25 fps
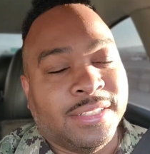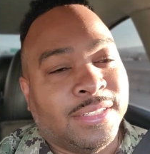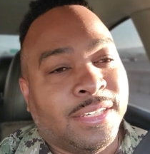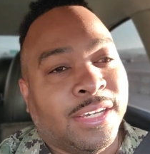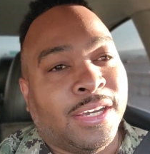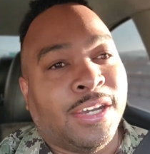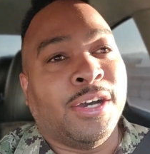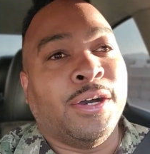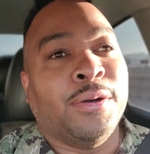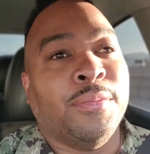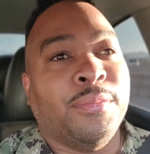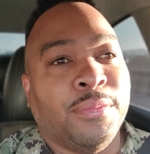
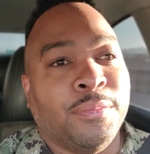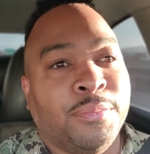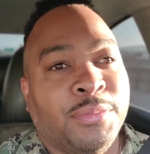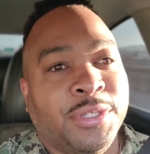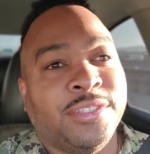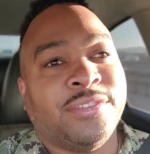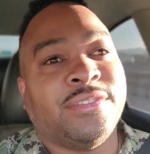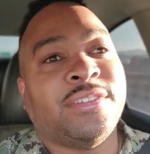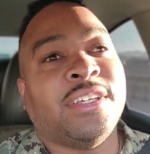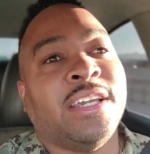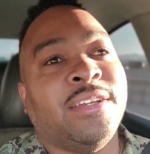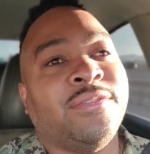uh,
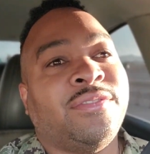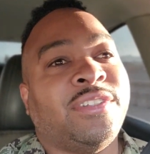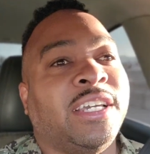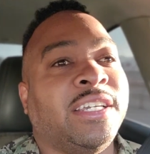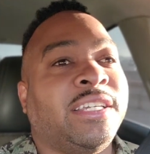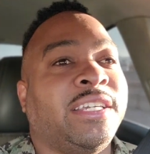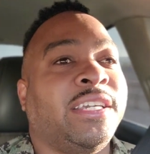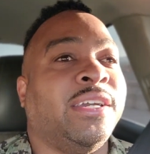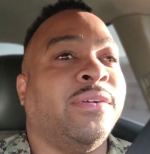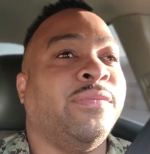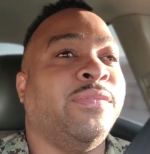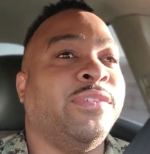be safe,
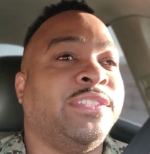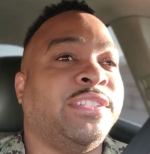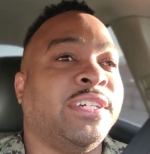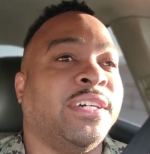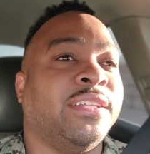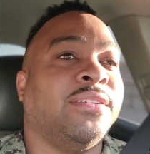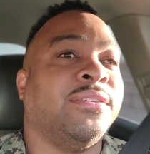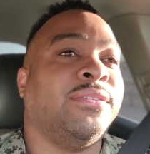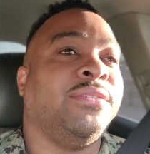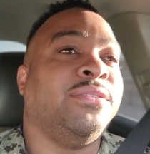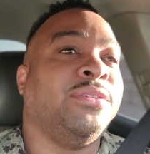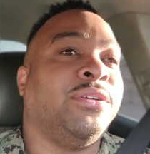take care of each
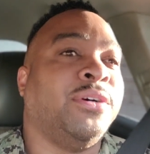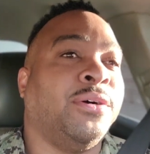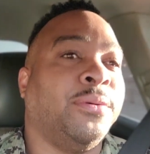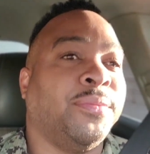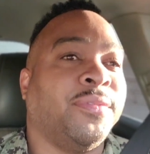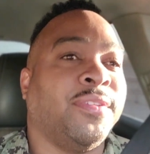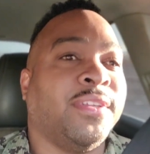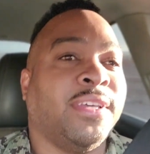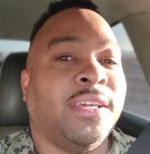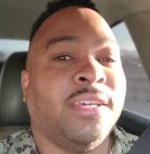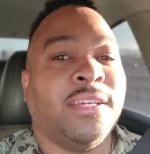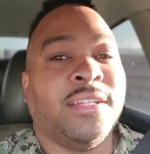other. You know
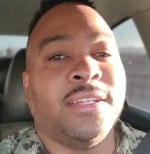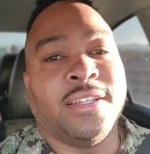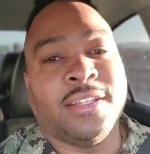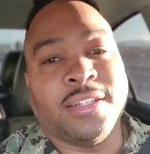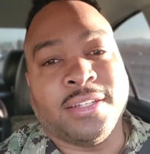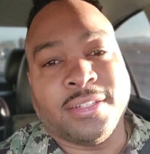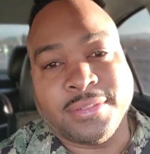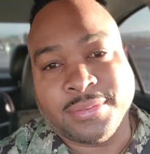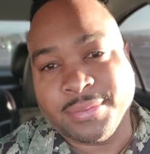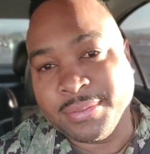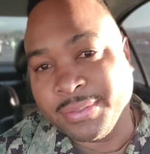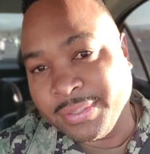what I'm saying?
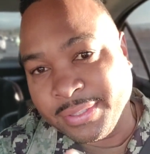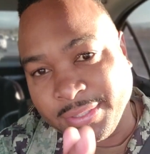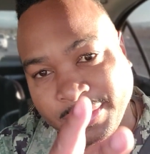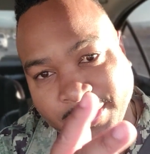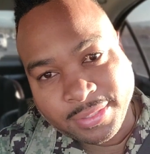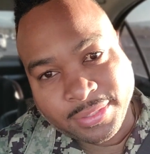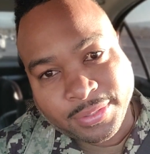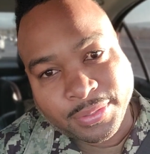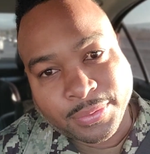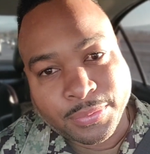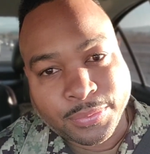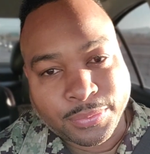
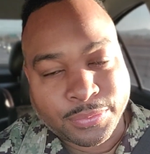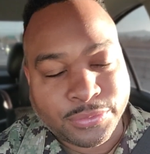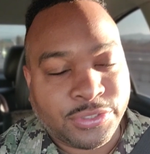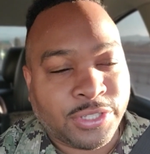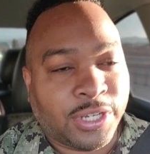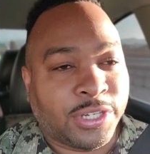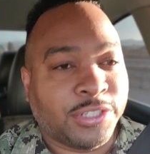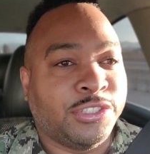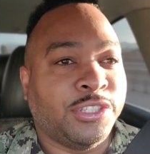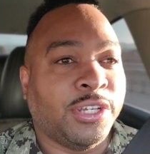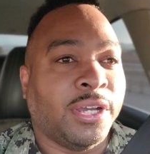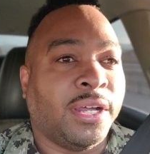And
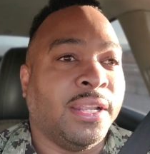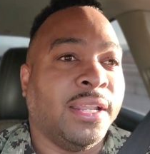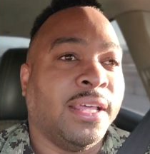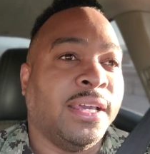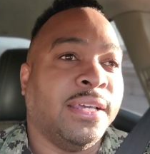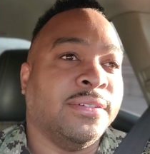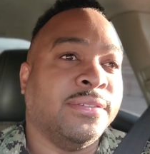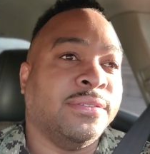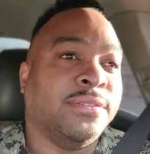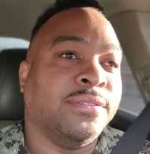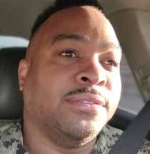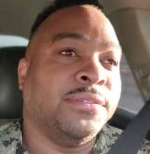talk to y'all
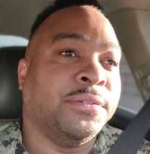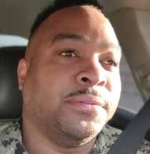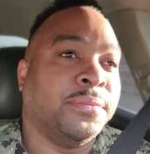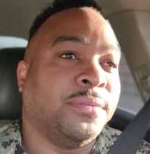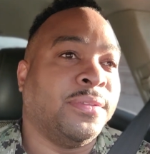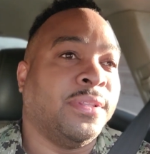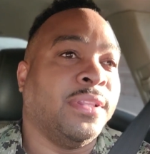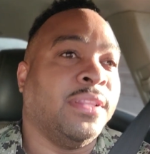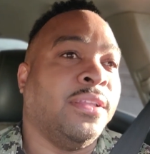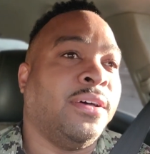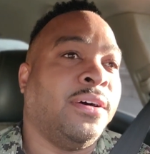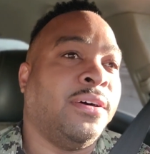later. You
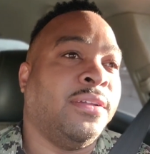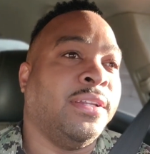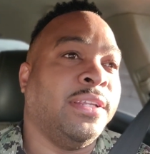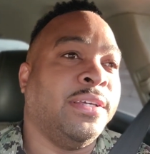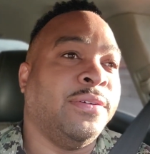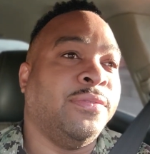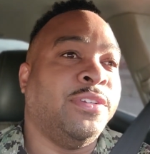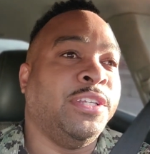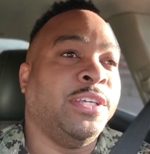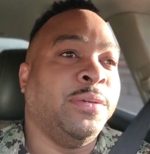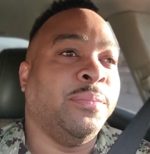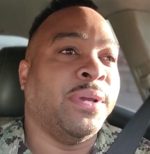know, long
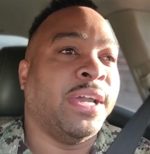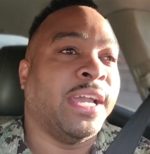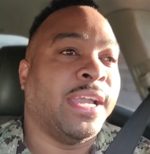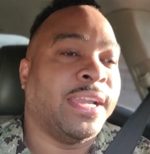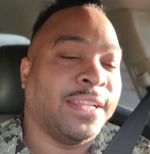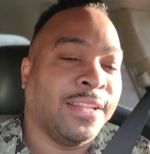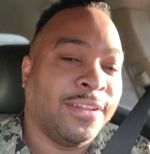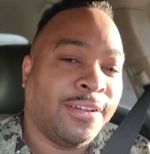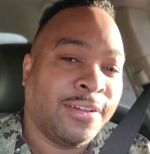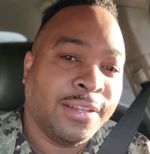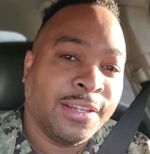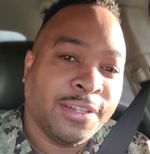live D
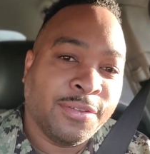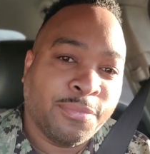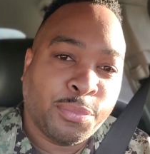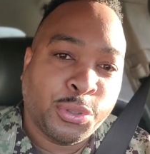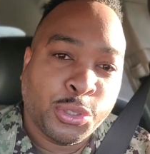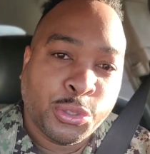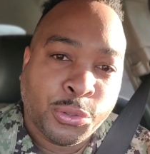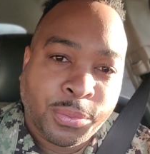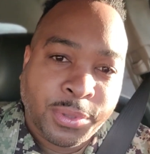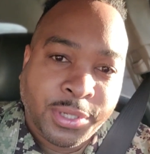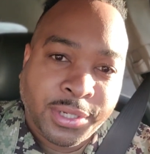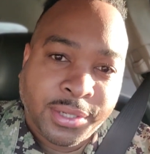Mac, long live
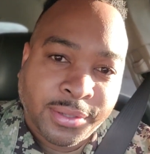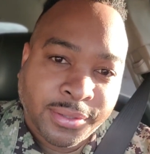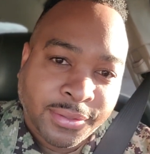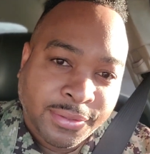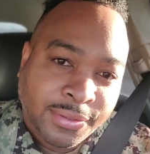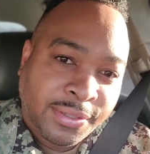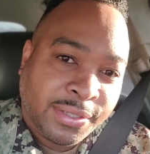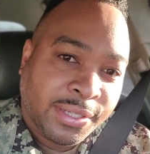Pooh Bear.